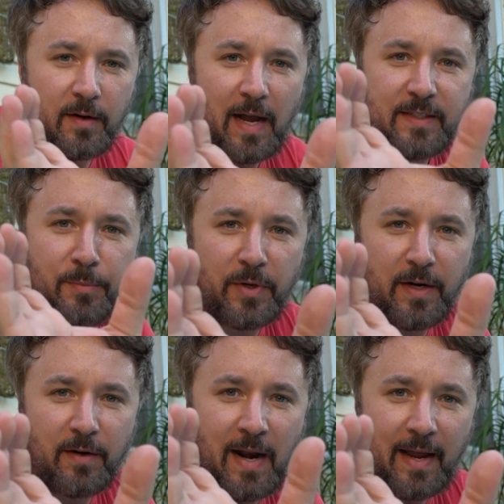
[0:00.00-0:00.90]
Gossamer
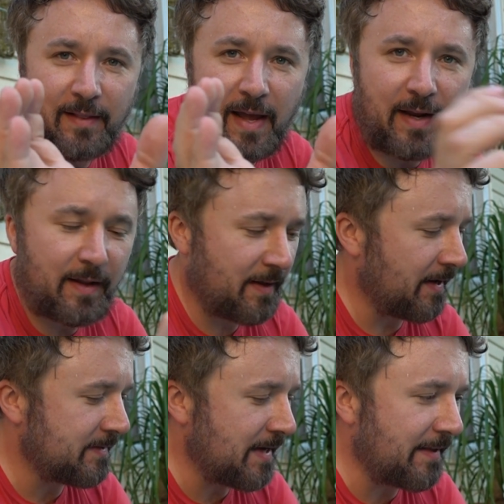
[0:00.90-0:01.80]
Gear nightlight
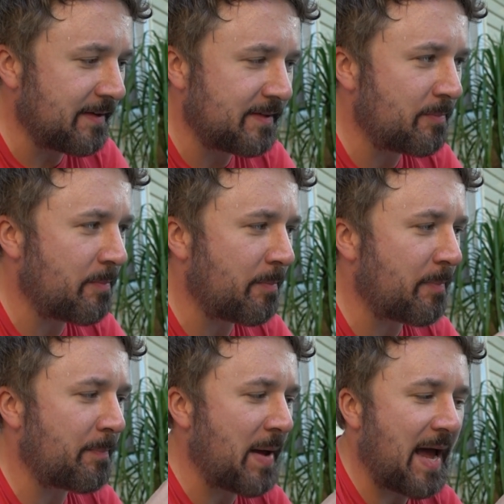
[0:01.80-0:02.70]
inside this
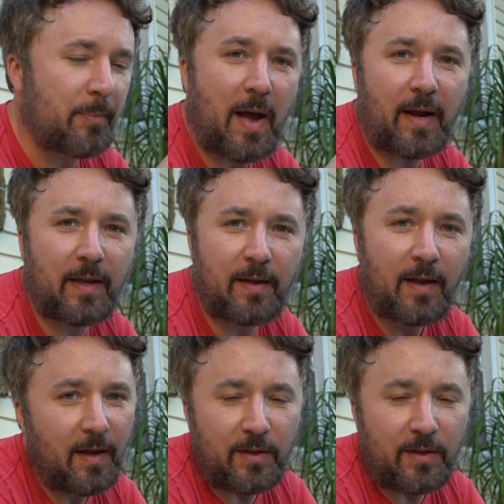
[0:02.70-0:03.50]
pad pocket.